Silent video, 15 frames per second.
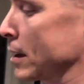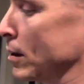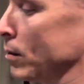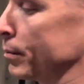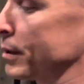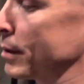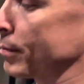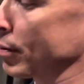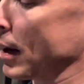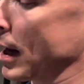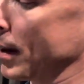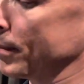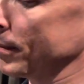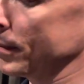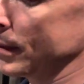it'll be a
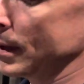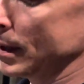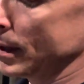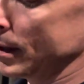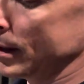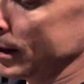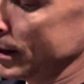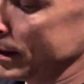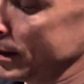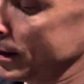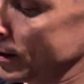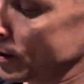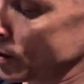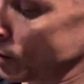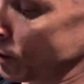problem.
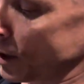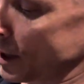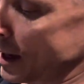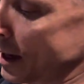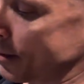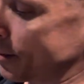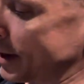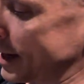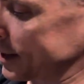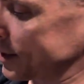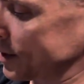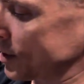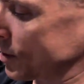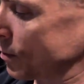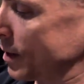So we're going to unbox
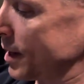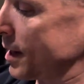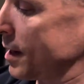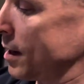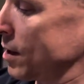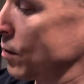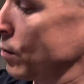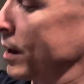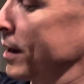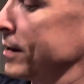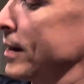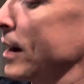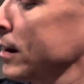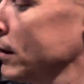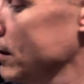this right here. We're going to
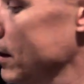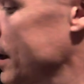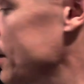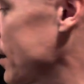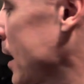take a look at the